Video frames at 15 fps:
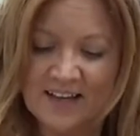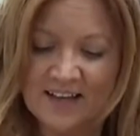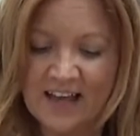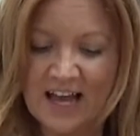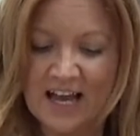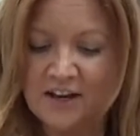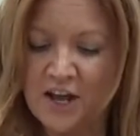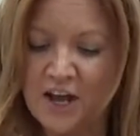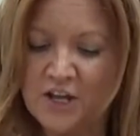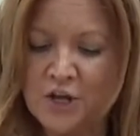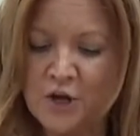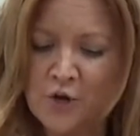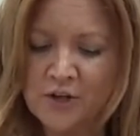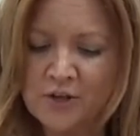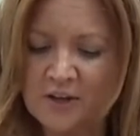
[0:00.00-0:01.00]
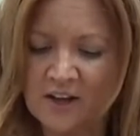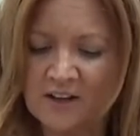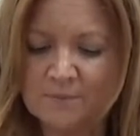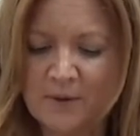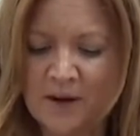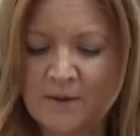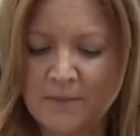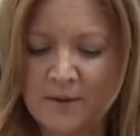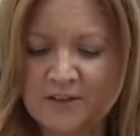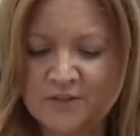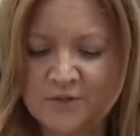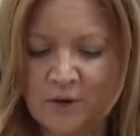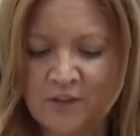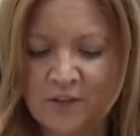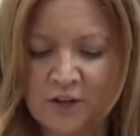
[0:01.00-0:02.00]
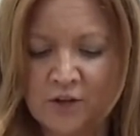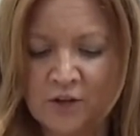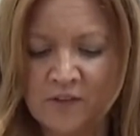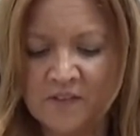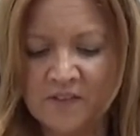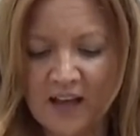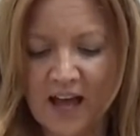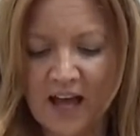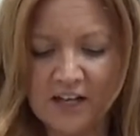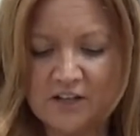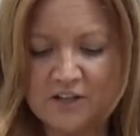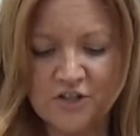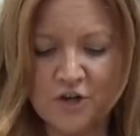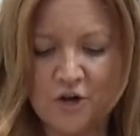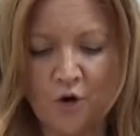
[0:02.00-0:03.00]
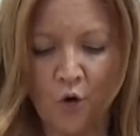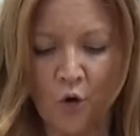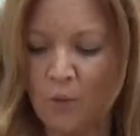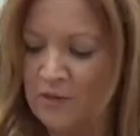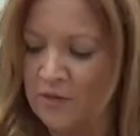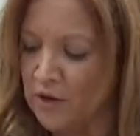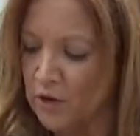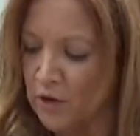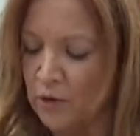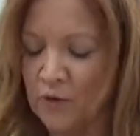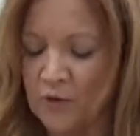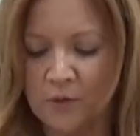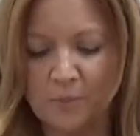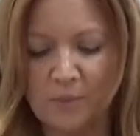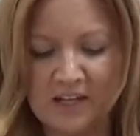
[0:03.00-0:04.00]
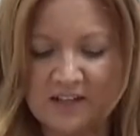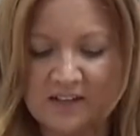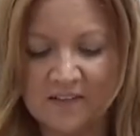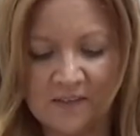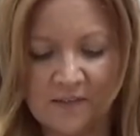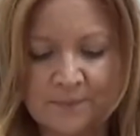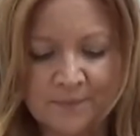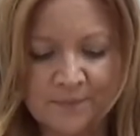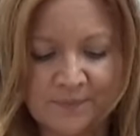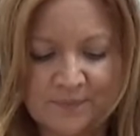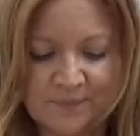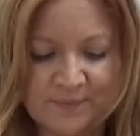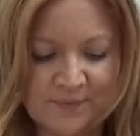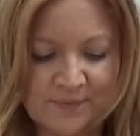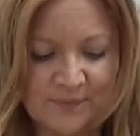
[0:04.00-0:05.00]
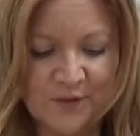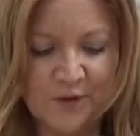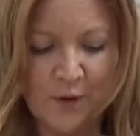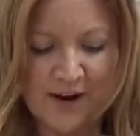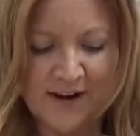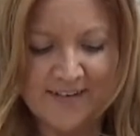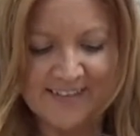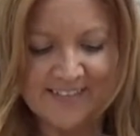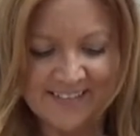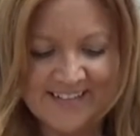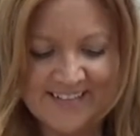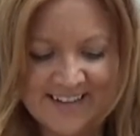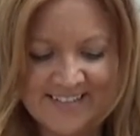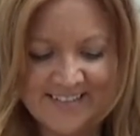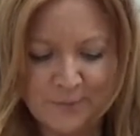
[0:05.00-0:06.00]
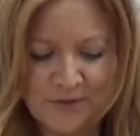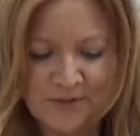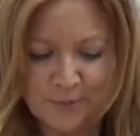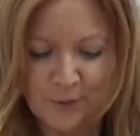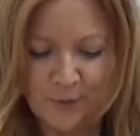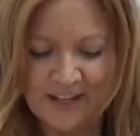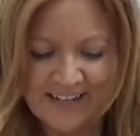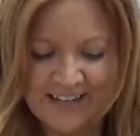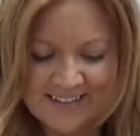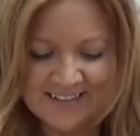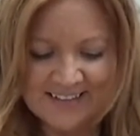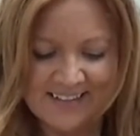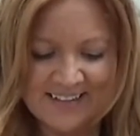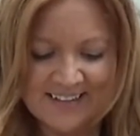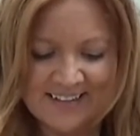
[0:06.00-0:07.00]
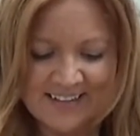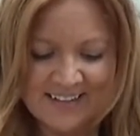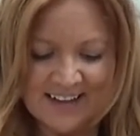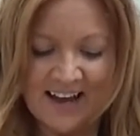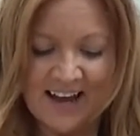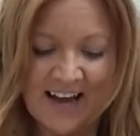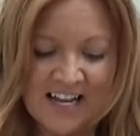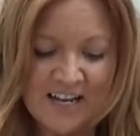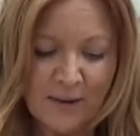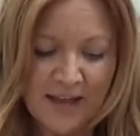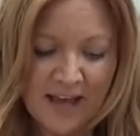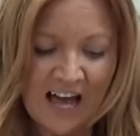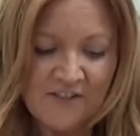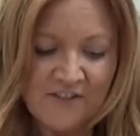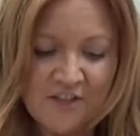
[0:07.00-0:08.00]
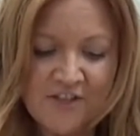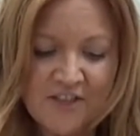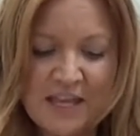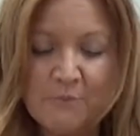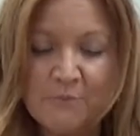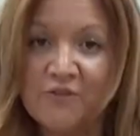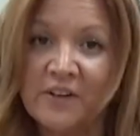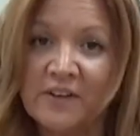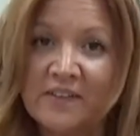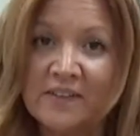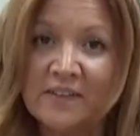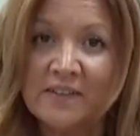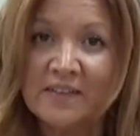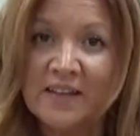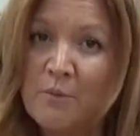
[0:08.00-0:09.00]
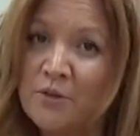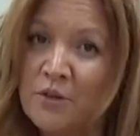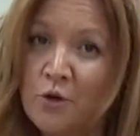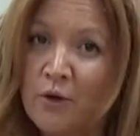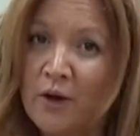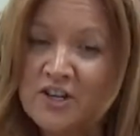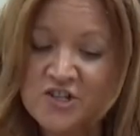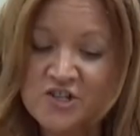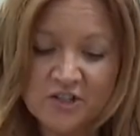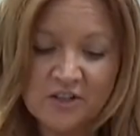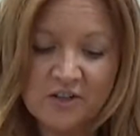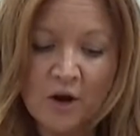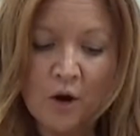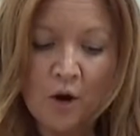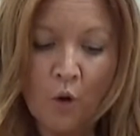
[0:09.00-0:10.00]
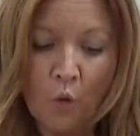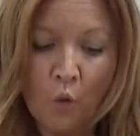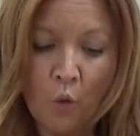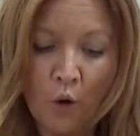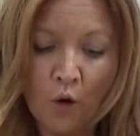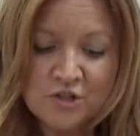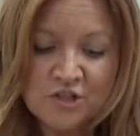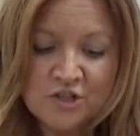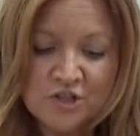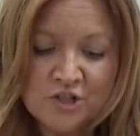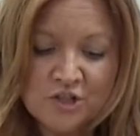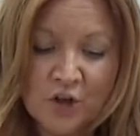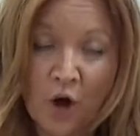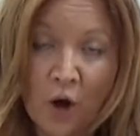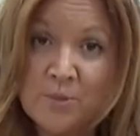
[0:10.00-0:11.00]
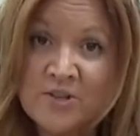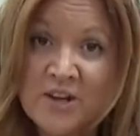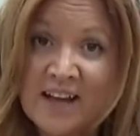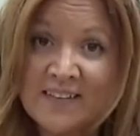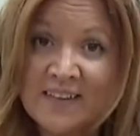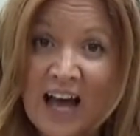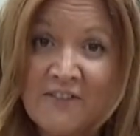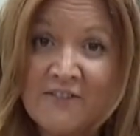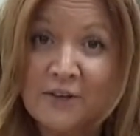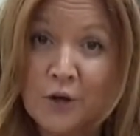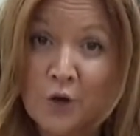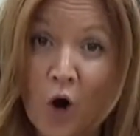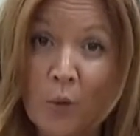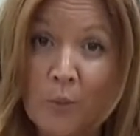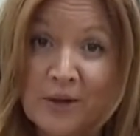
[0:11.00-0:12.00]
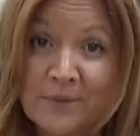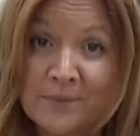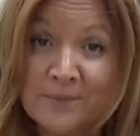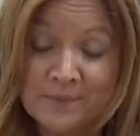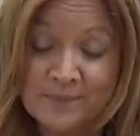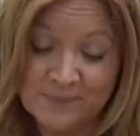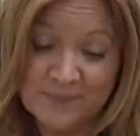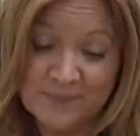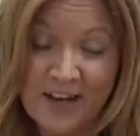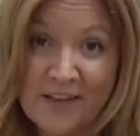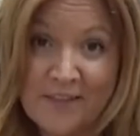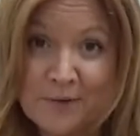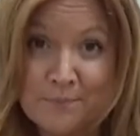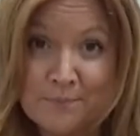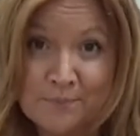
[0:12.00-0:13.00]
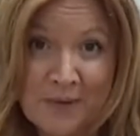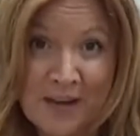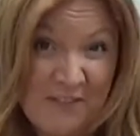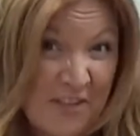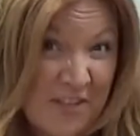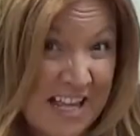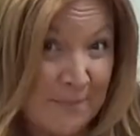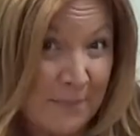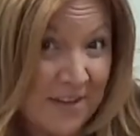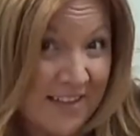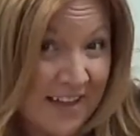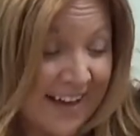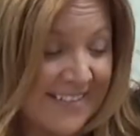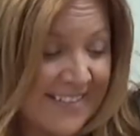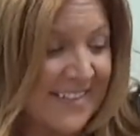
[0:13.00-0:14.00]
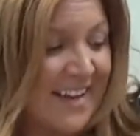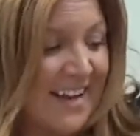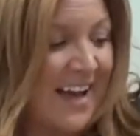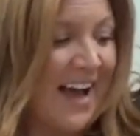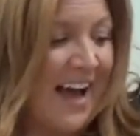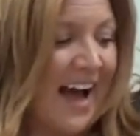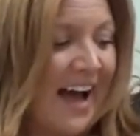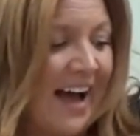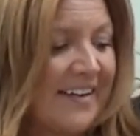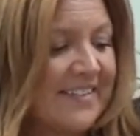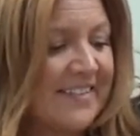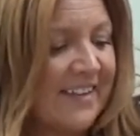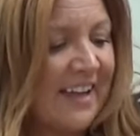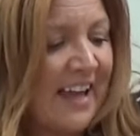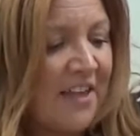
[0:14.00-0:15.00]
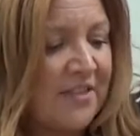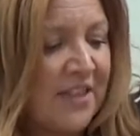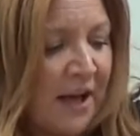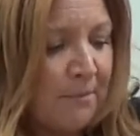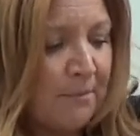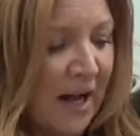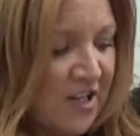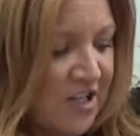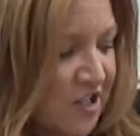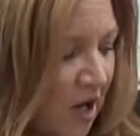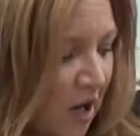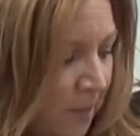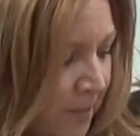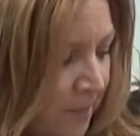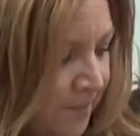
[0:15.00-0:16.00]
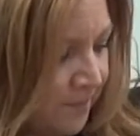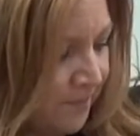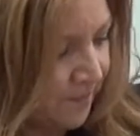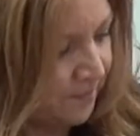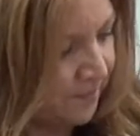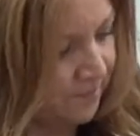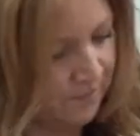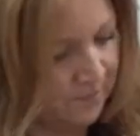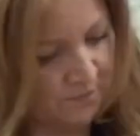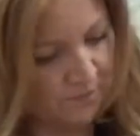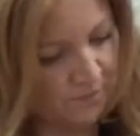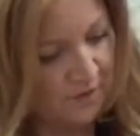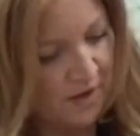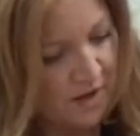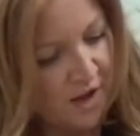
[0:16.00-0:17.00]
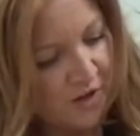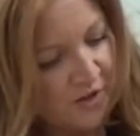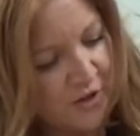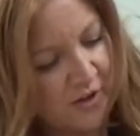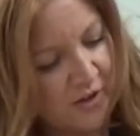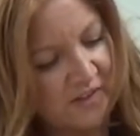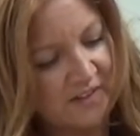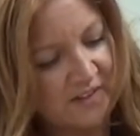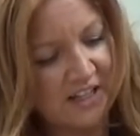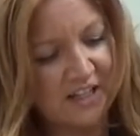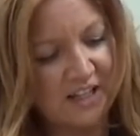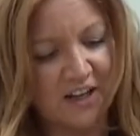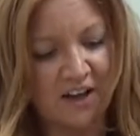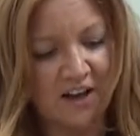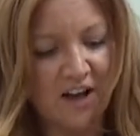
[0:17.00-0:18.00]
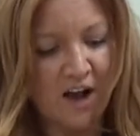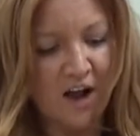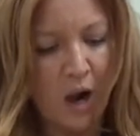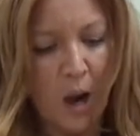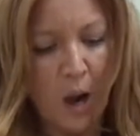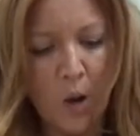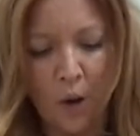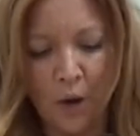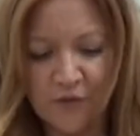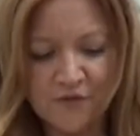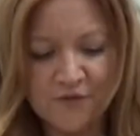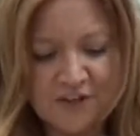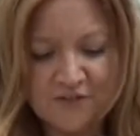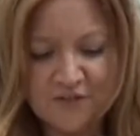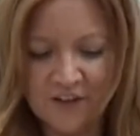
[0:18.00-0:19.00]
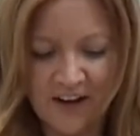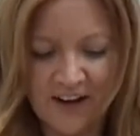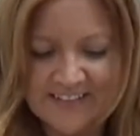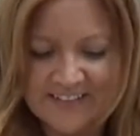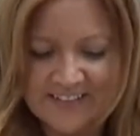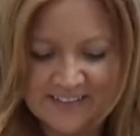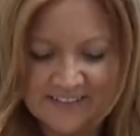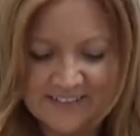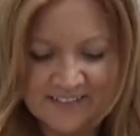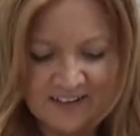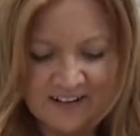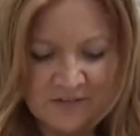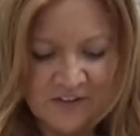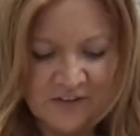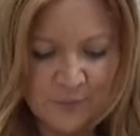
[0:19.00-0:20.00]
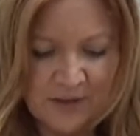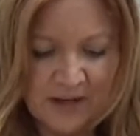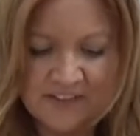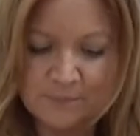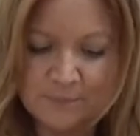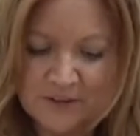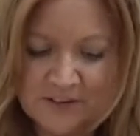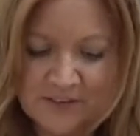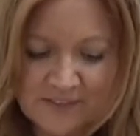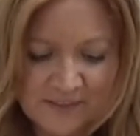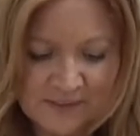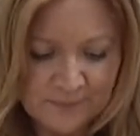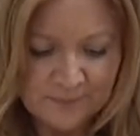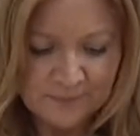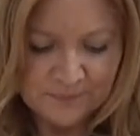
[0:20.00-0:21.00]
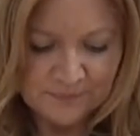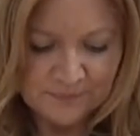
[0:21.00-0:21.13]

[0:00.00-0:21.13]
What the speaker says: Again, you can experiment whether you use sand or whether you use the beads. It's quite a nice idea to put them all in. And you might have a theme, for instance, then with a question, what do the objects have in common? And have a think about that and get that matched up. So you can see here lots of different ideas. This one has buttons,